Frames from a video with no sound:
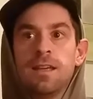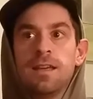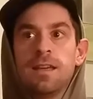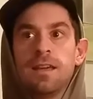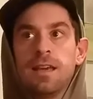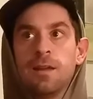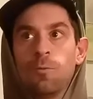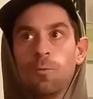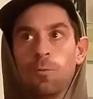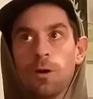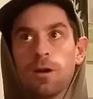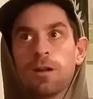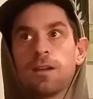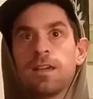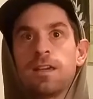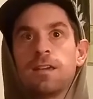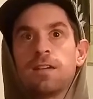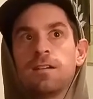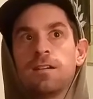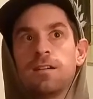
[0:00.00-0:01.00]
and
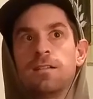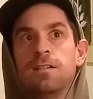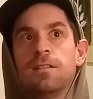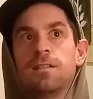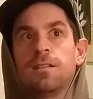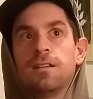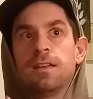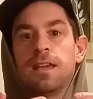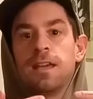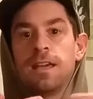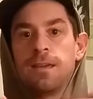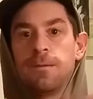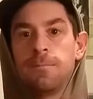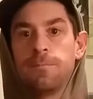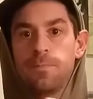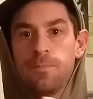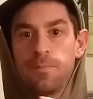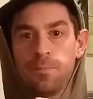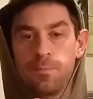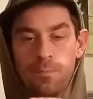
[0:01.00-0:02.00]
working on a
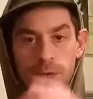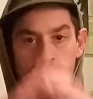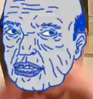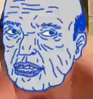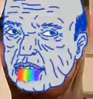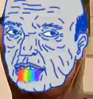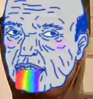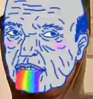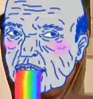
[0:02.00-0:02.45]
bigger